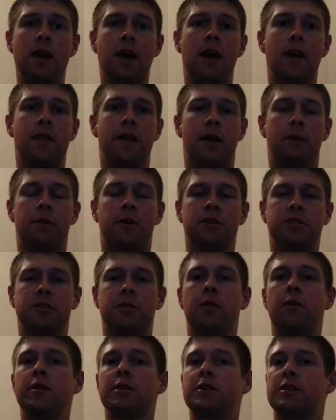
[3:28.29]
and then I'm also
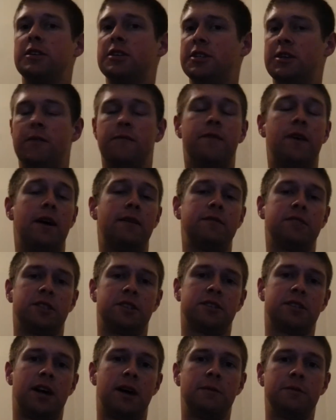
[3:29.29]
going to the gym 5 to
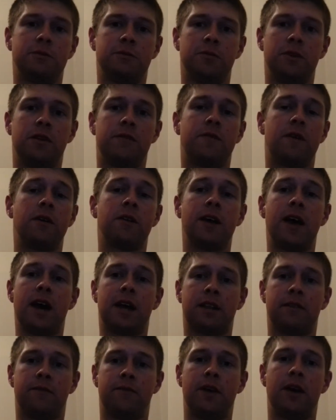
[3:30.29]
6 times a week, fairly
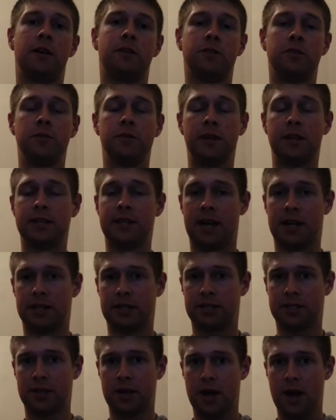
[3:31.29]
active there, doing
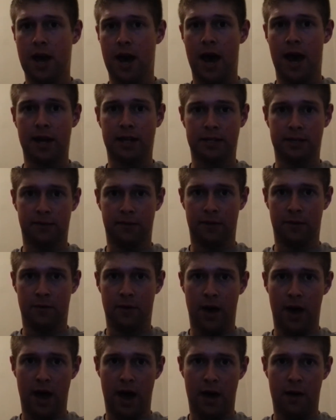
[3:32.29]
intense activity
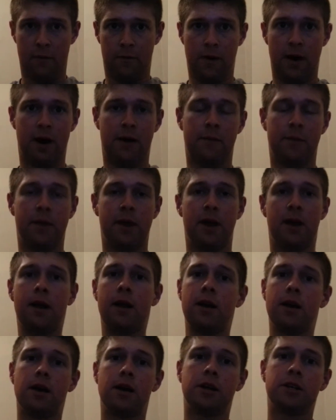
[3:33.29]
while I'm there.